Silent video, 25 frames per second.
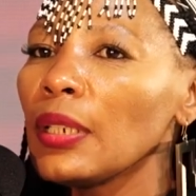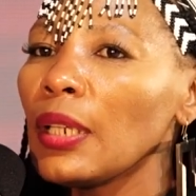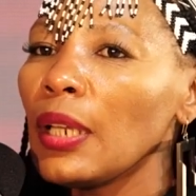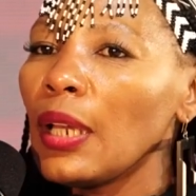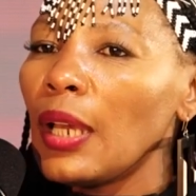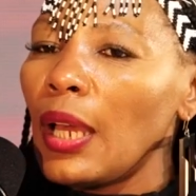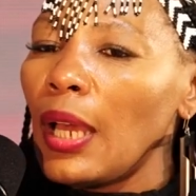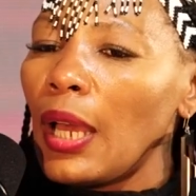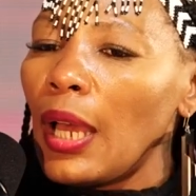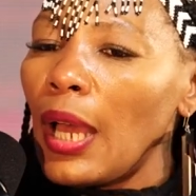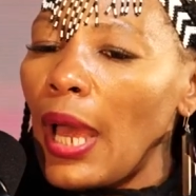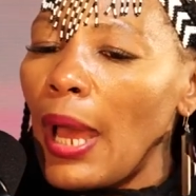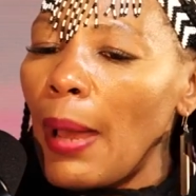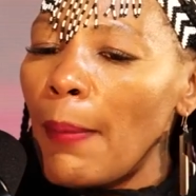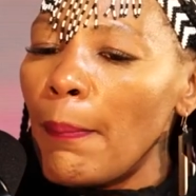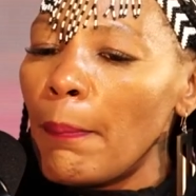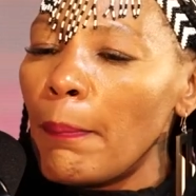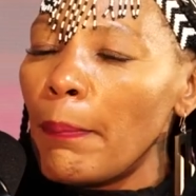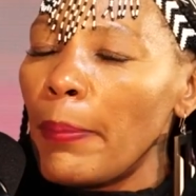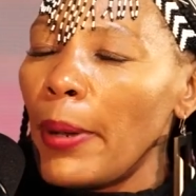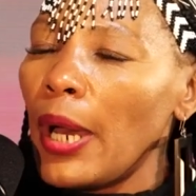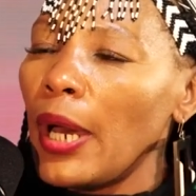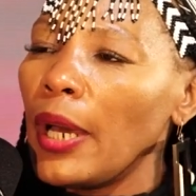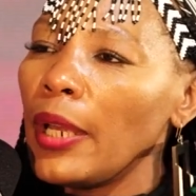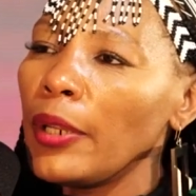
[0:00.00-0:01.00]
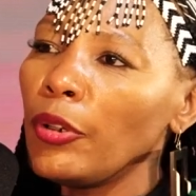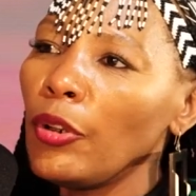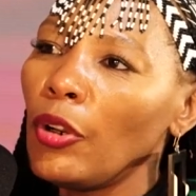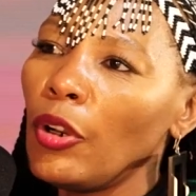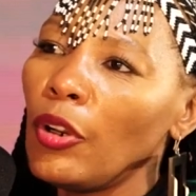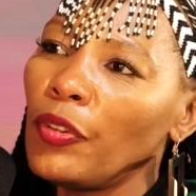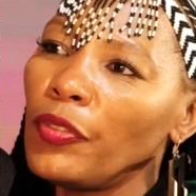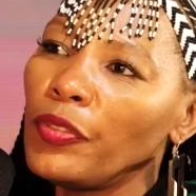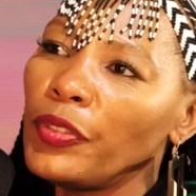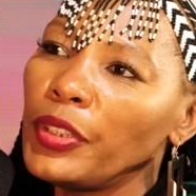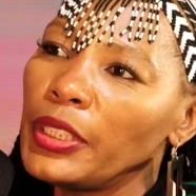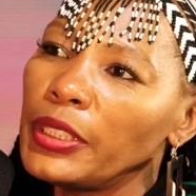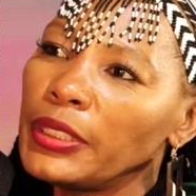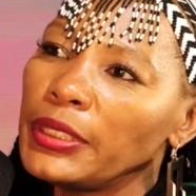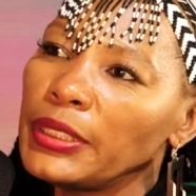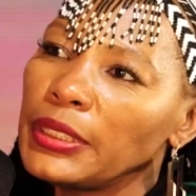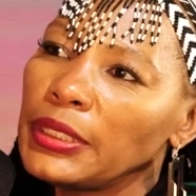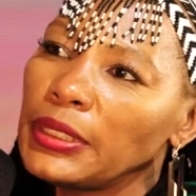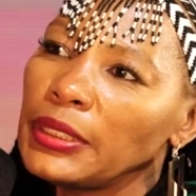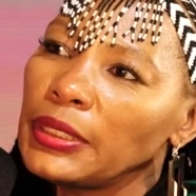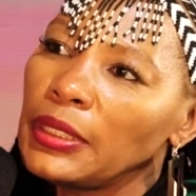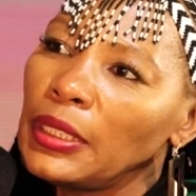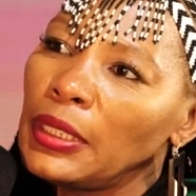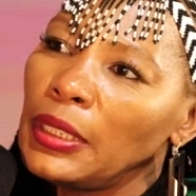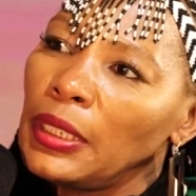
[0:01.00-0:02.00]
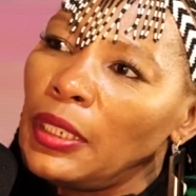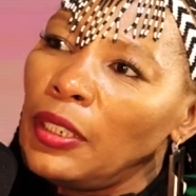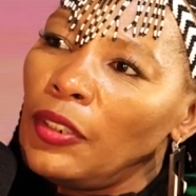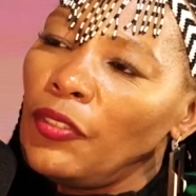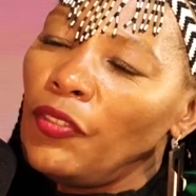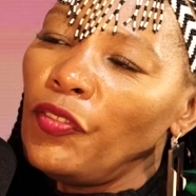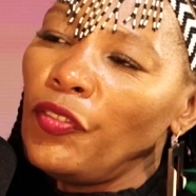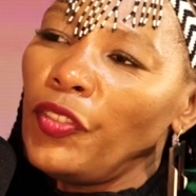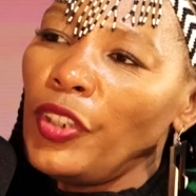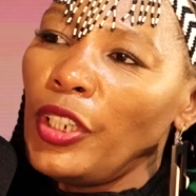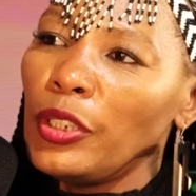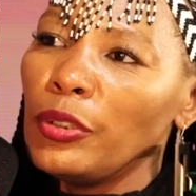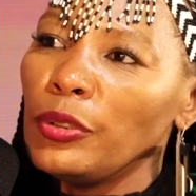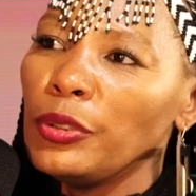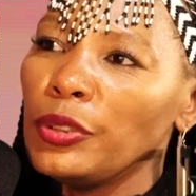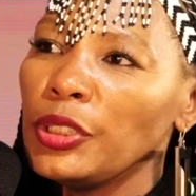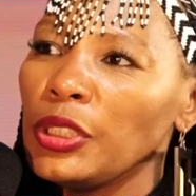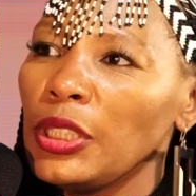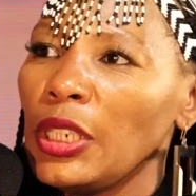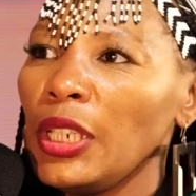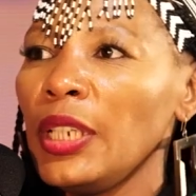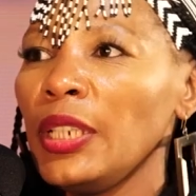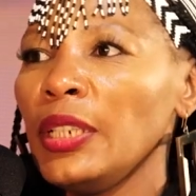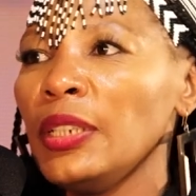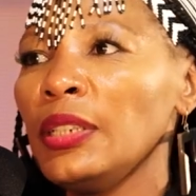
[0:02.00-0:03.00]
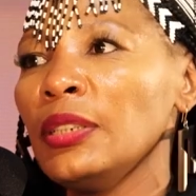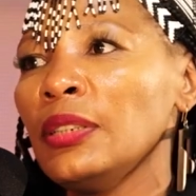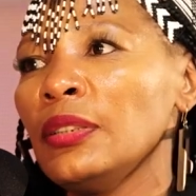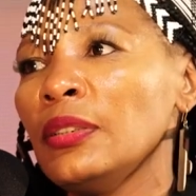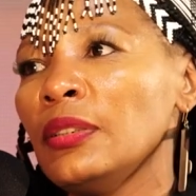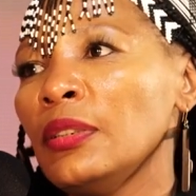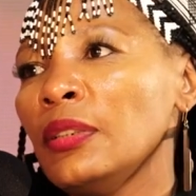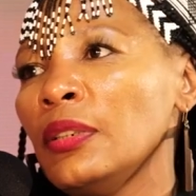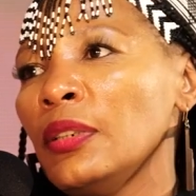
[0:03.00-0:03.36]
I'm part of this value chain.